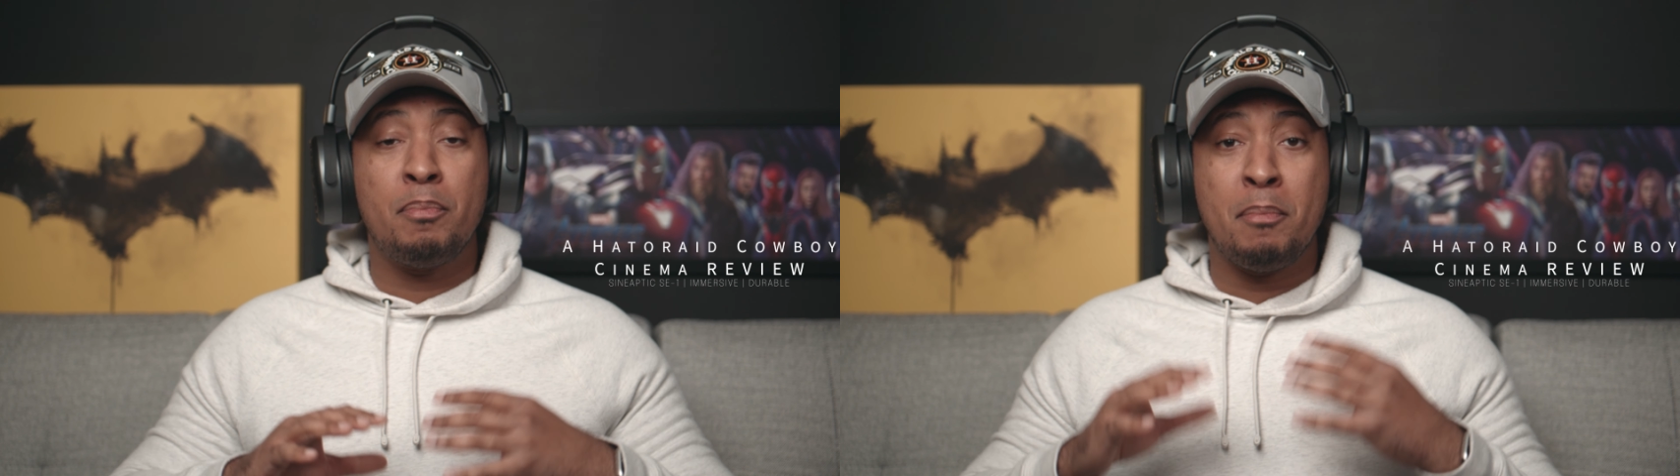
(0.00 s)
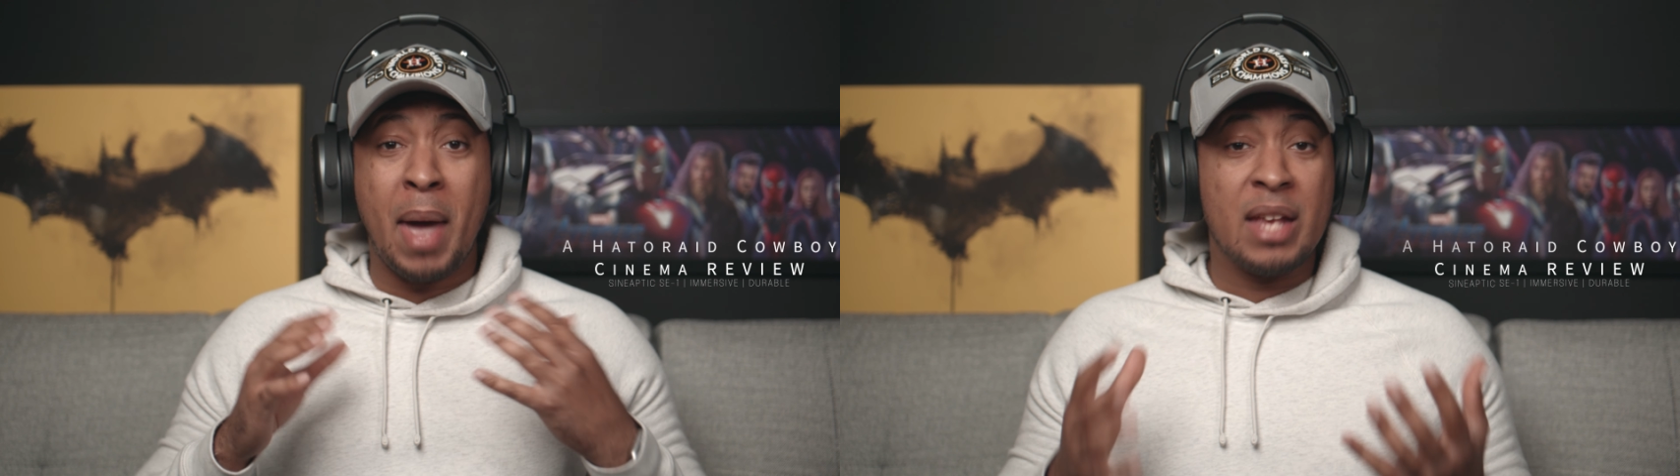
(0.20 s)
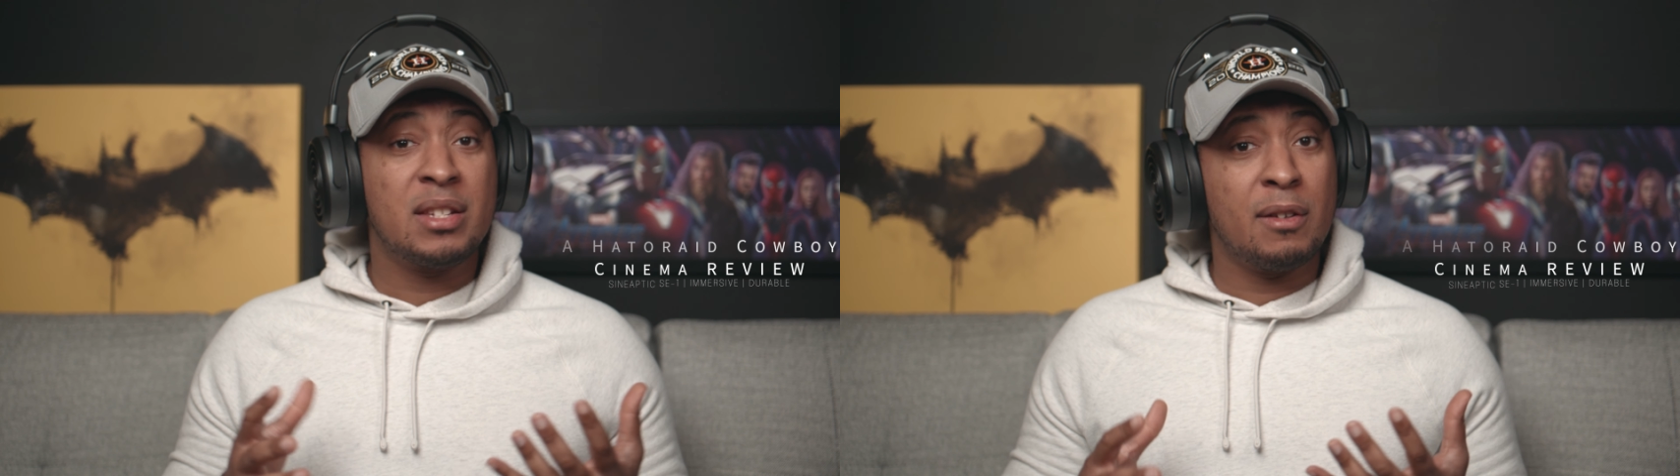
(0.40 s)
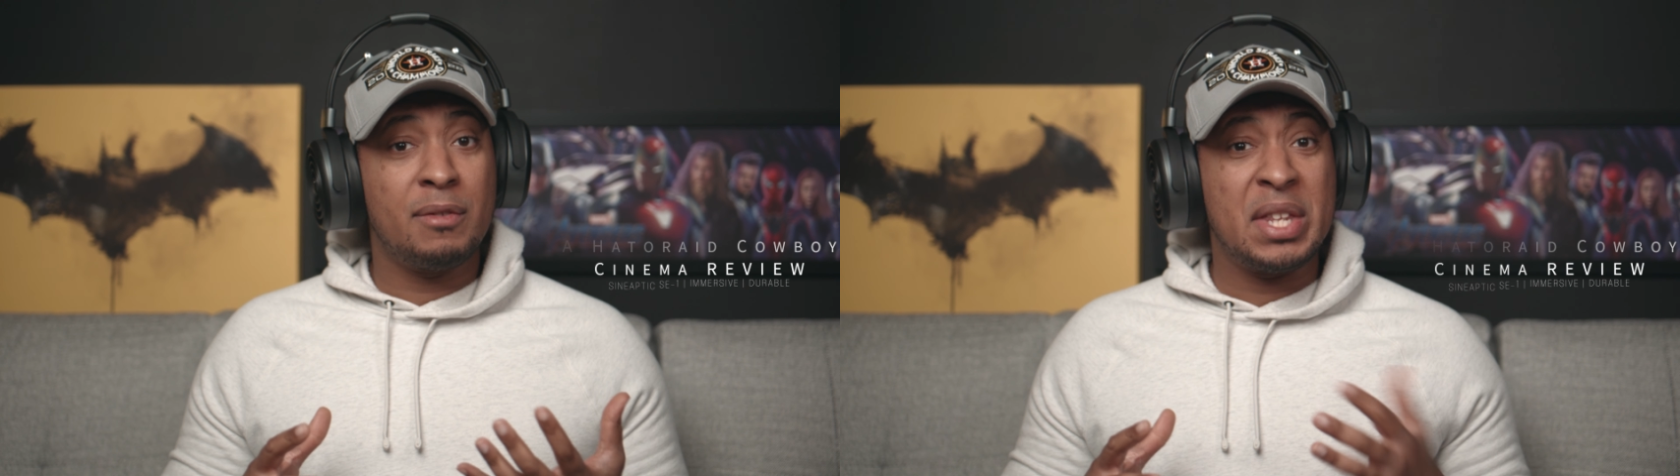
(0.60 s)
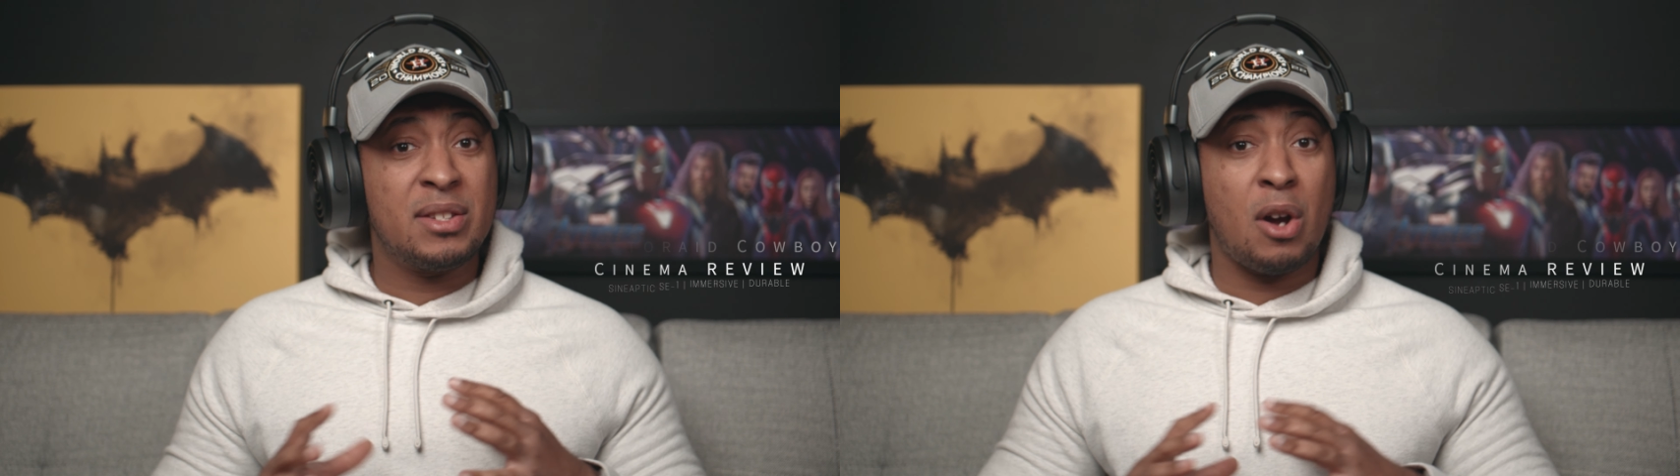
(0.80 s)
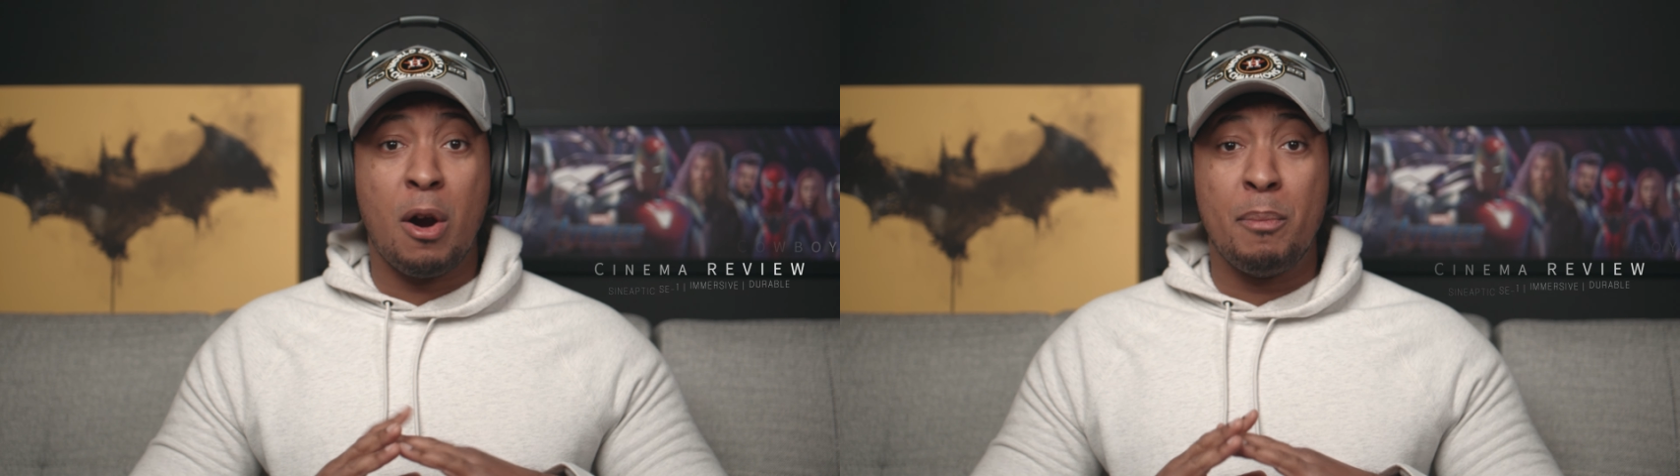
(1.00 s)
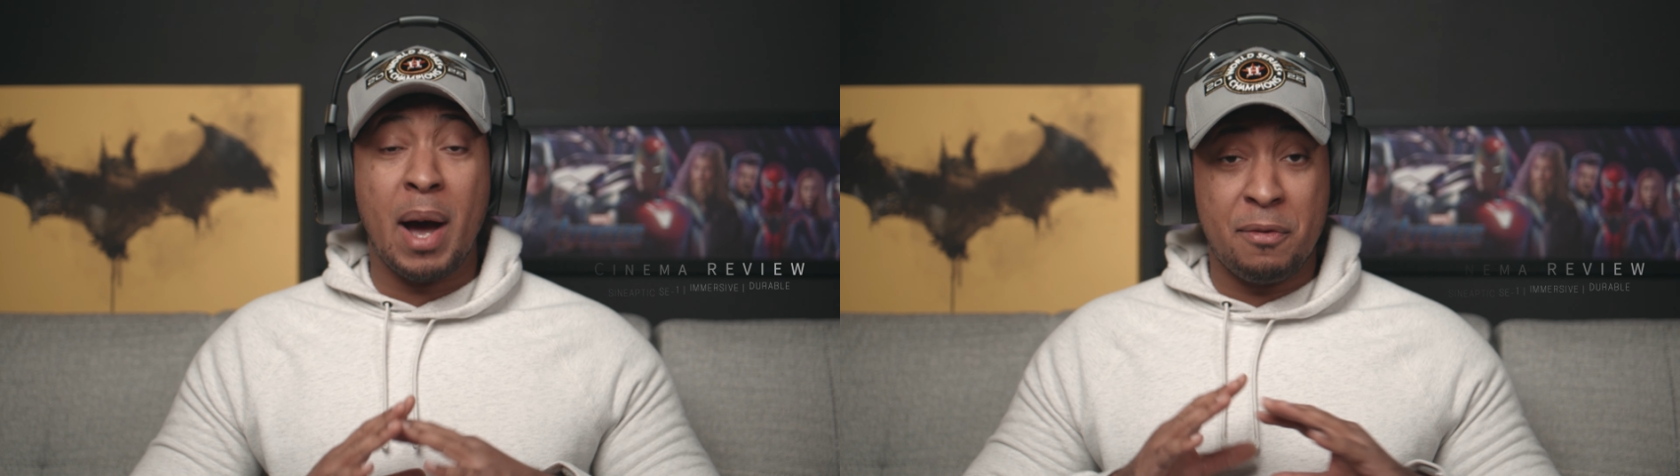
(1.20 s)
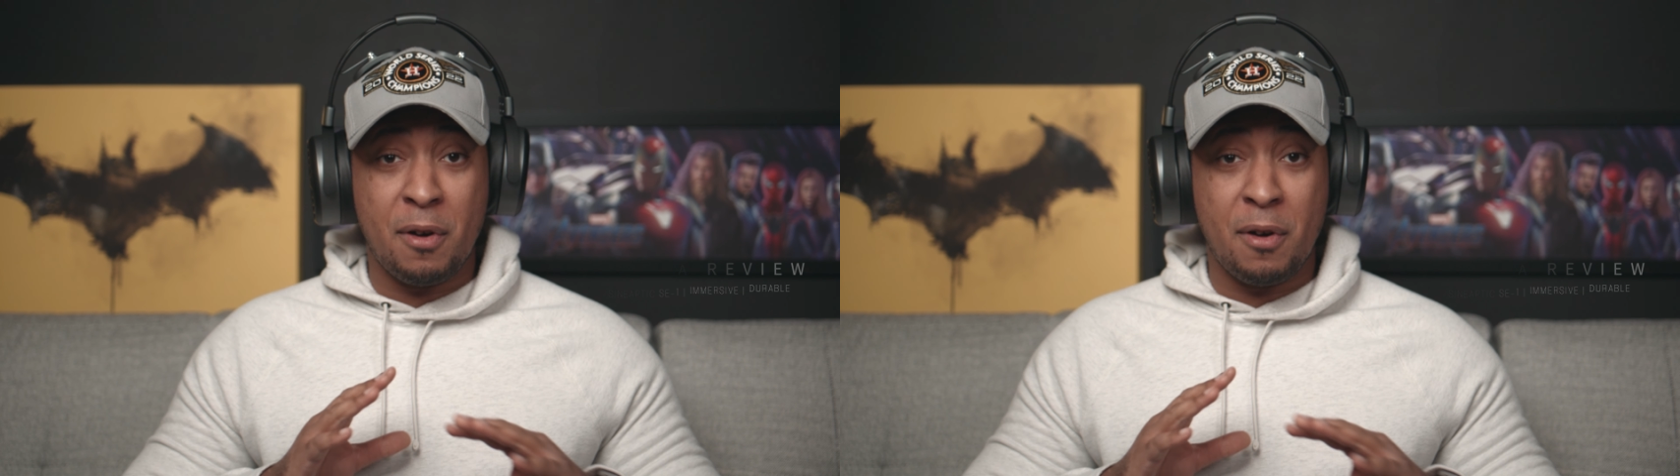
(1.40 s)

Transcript: massive, these are by